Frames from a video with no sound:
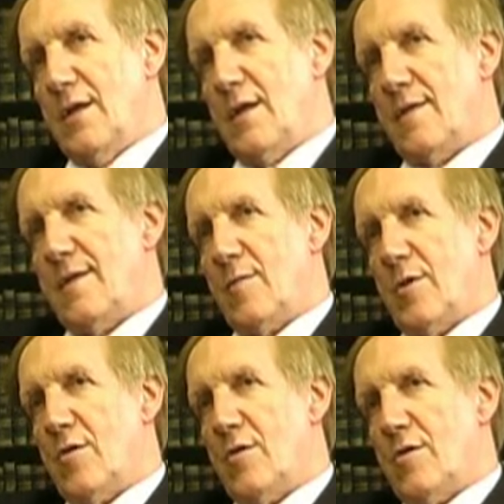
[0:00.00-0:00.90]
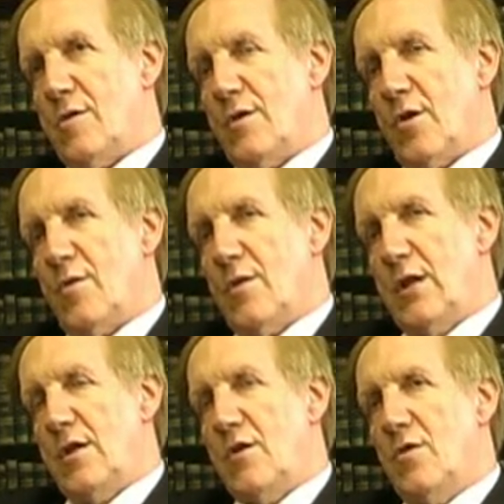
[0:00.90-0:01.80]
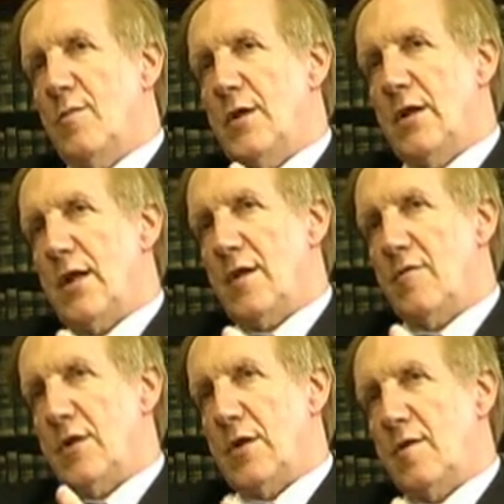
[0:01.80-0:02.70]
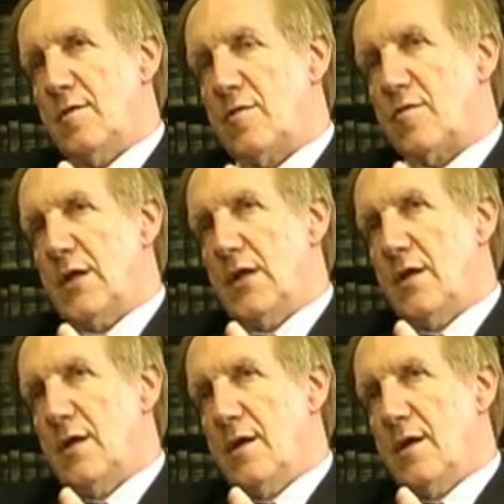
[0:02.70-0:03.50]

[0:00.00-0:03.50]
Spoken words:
that somehow, not only in human life and history,